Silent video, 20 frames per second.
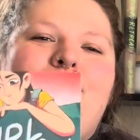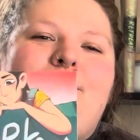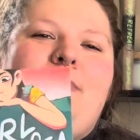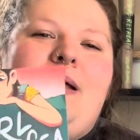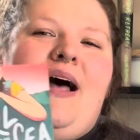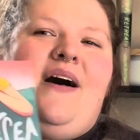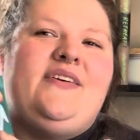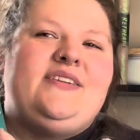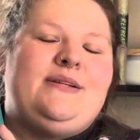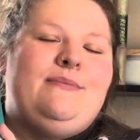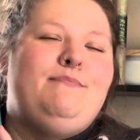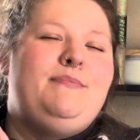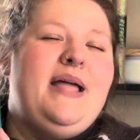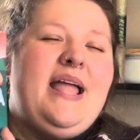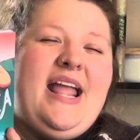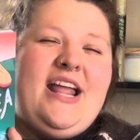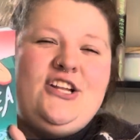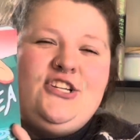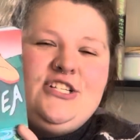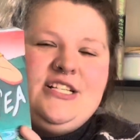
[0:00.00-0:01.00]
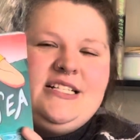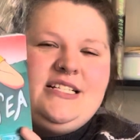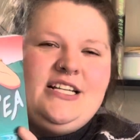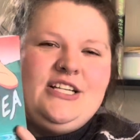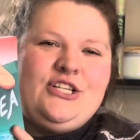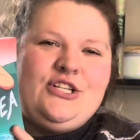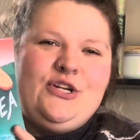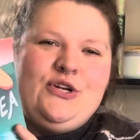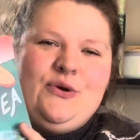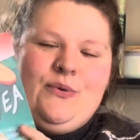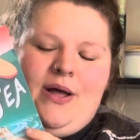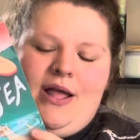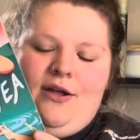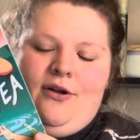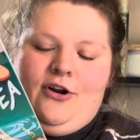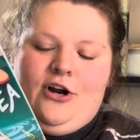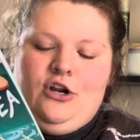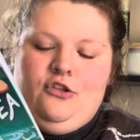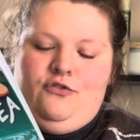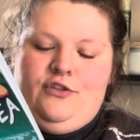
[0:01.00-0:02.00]
Allison Pages is who I
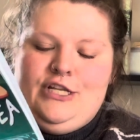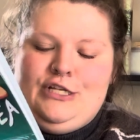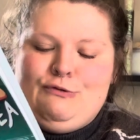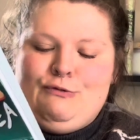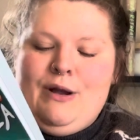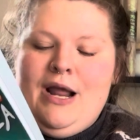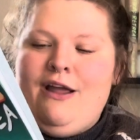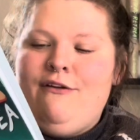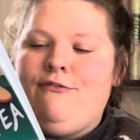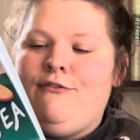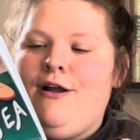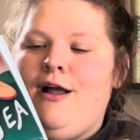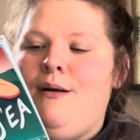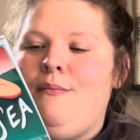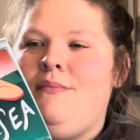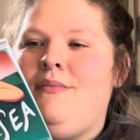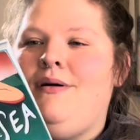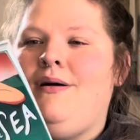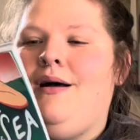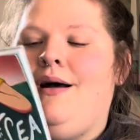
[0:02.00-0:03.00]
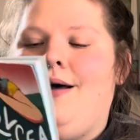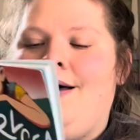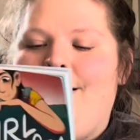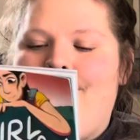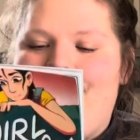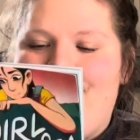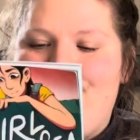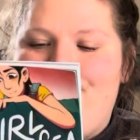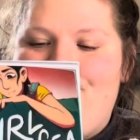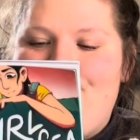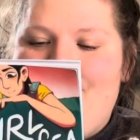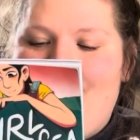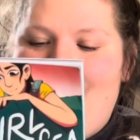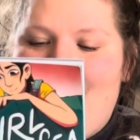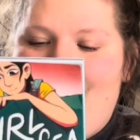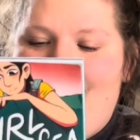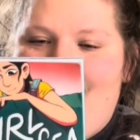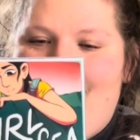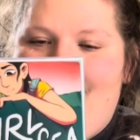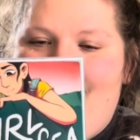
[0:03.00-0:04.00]
heard this rec from, and
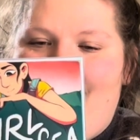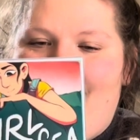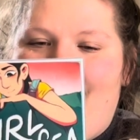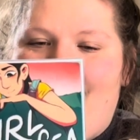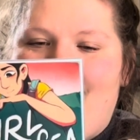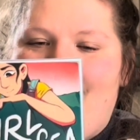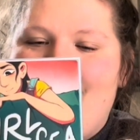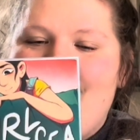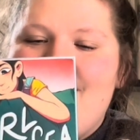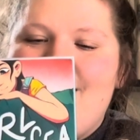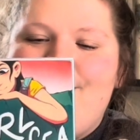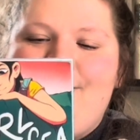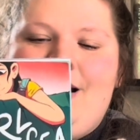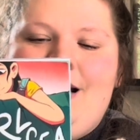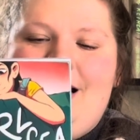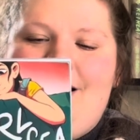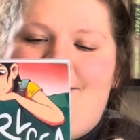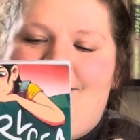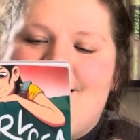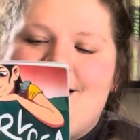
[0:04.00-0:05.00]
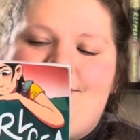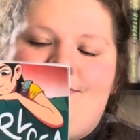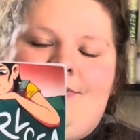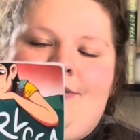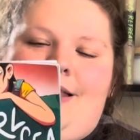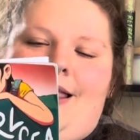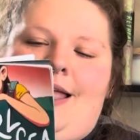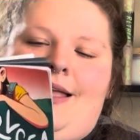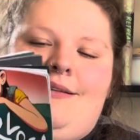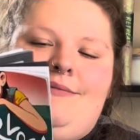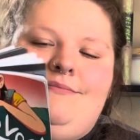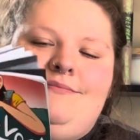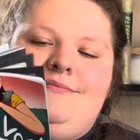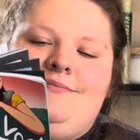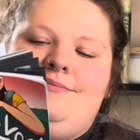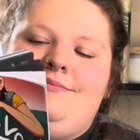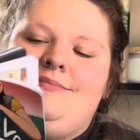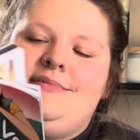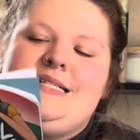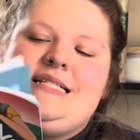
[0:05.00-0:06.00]
I ended up getting this for like
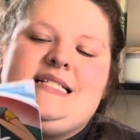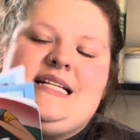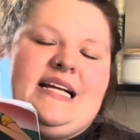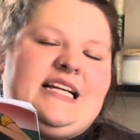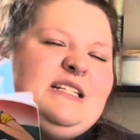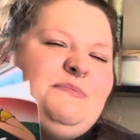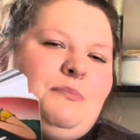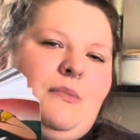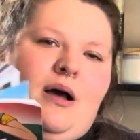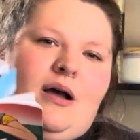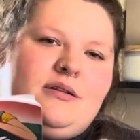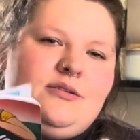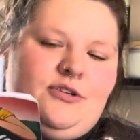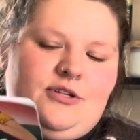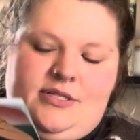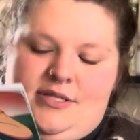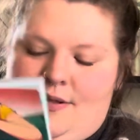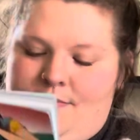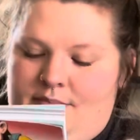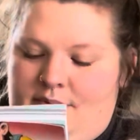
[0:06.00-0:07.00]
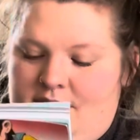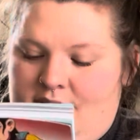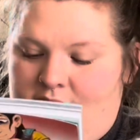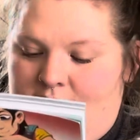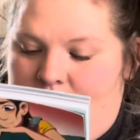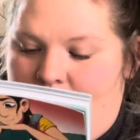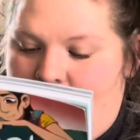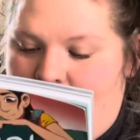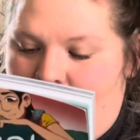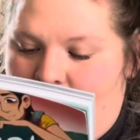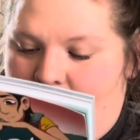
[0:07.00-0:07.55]
$6 or something.